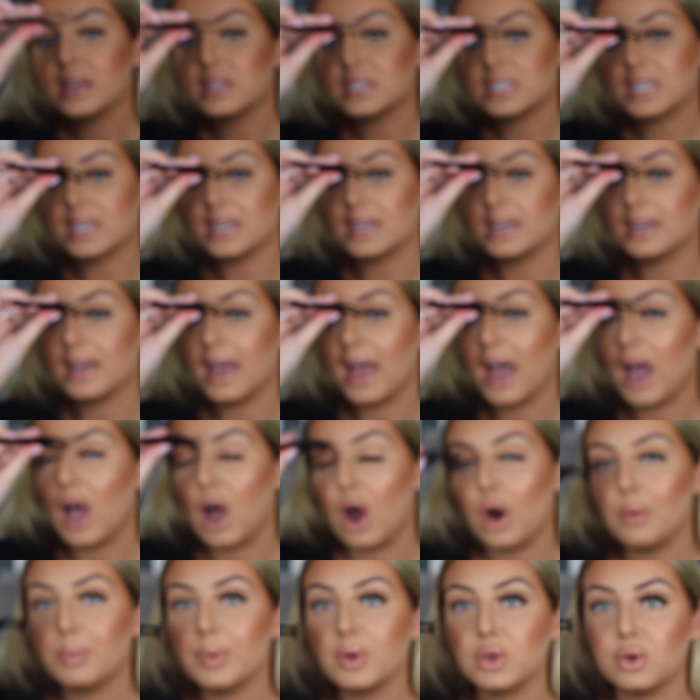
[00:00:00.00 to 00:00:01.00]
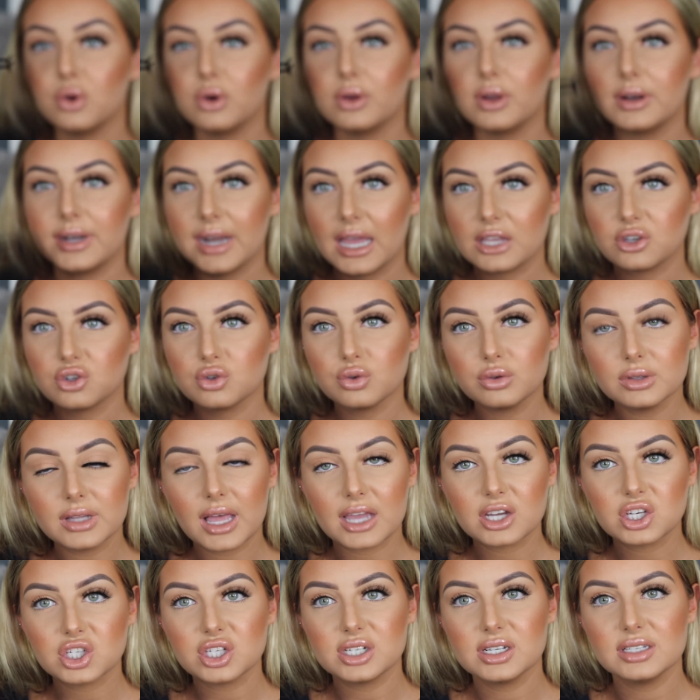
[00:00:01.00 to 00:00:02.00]
to help your natural
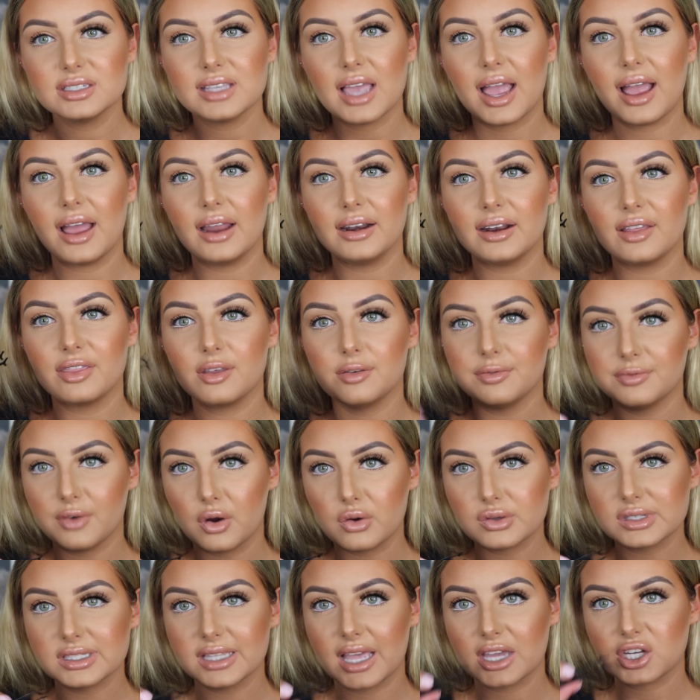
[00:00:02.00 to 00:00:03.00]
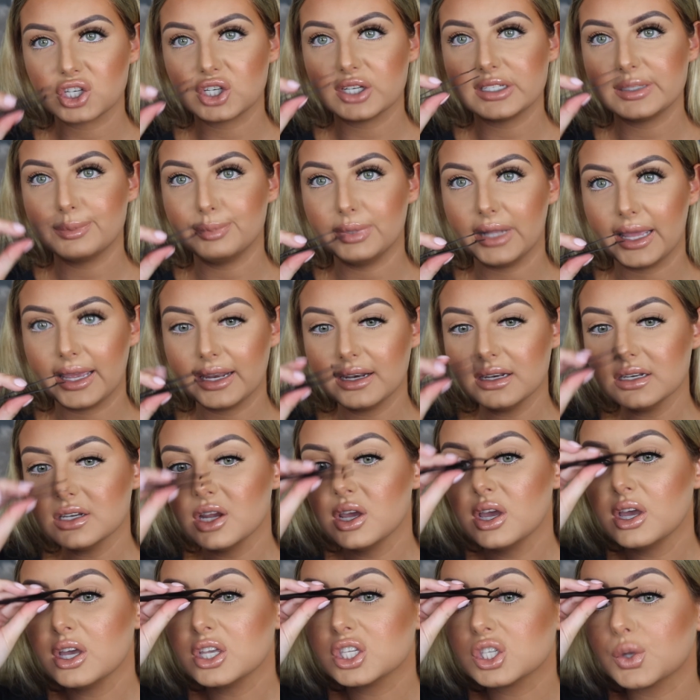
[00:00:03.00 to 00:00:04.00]
lashes and the false lashes blend.
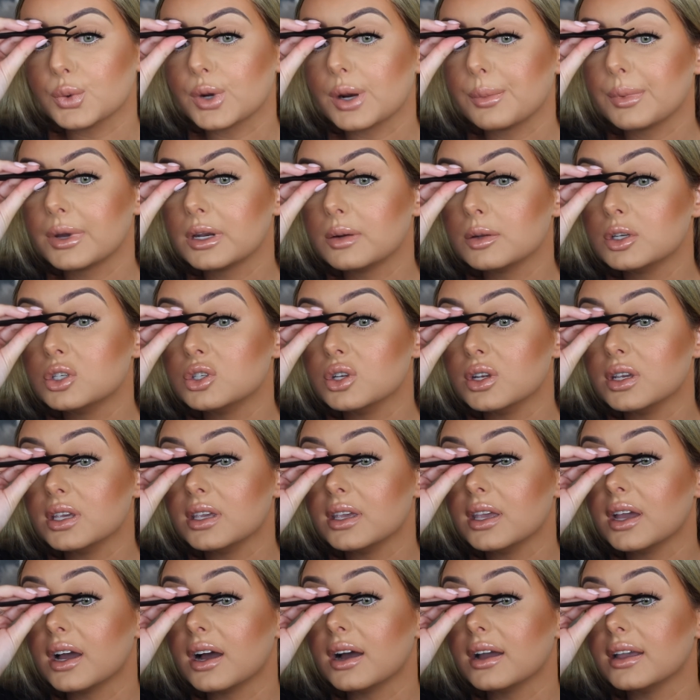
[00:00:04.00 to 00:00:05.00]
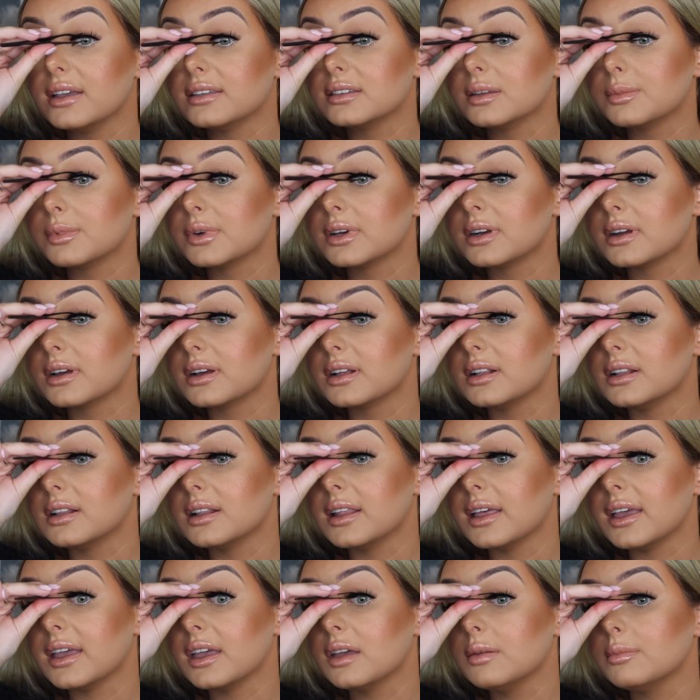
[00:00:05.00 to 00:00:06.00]
So what I'm going to do here is I'm going to
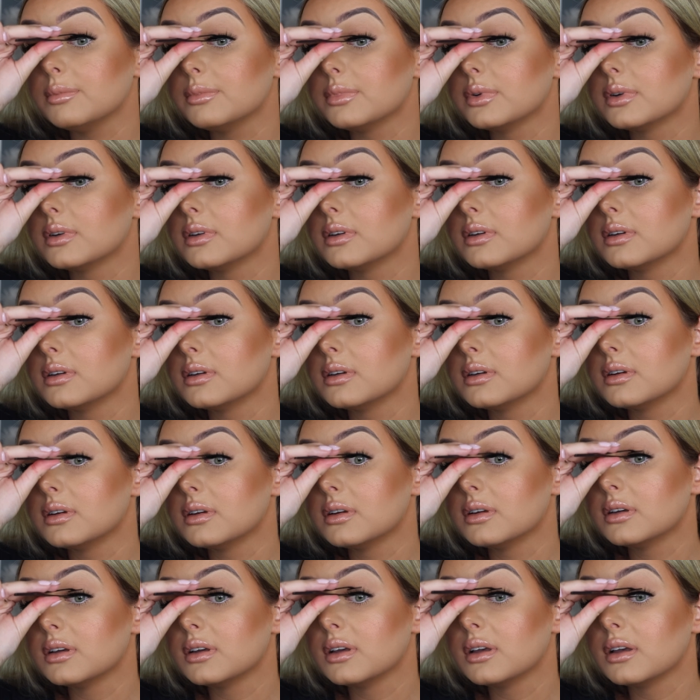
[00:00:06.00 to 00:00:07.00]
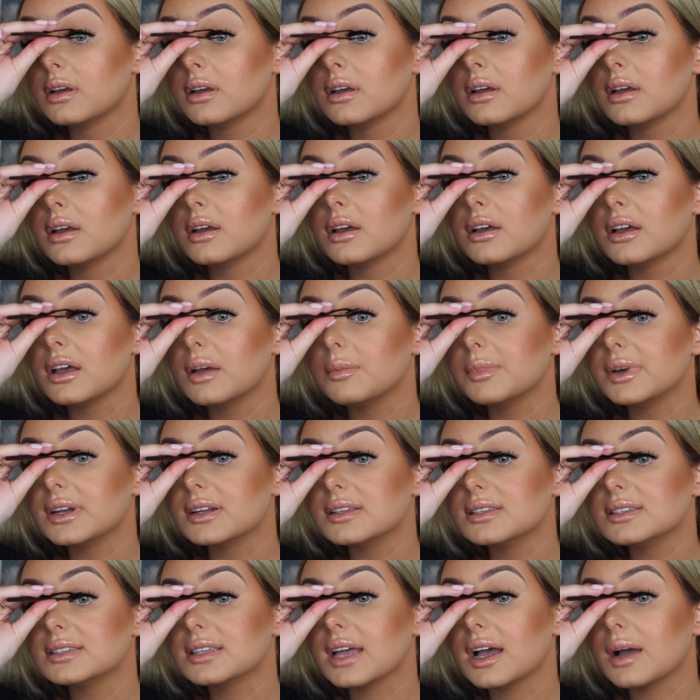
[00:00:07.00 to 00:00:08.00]
clamp. I'm going
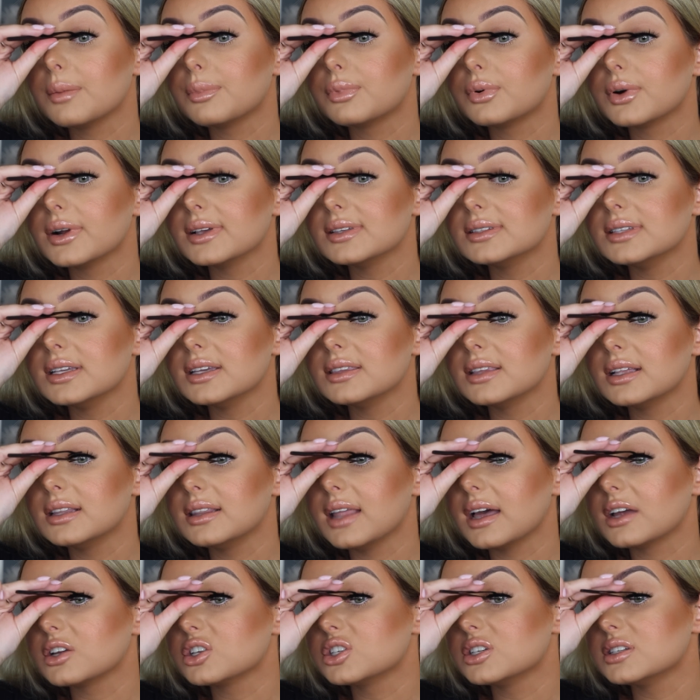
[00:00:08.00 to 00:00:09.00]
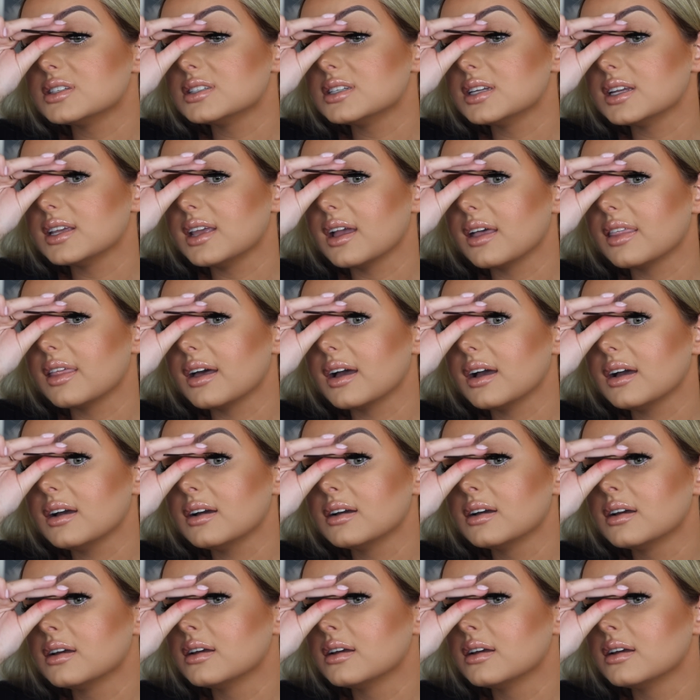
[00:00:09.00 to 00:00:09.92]
to start pressing the lashes together.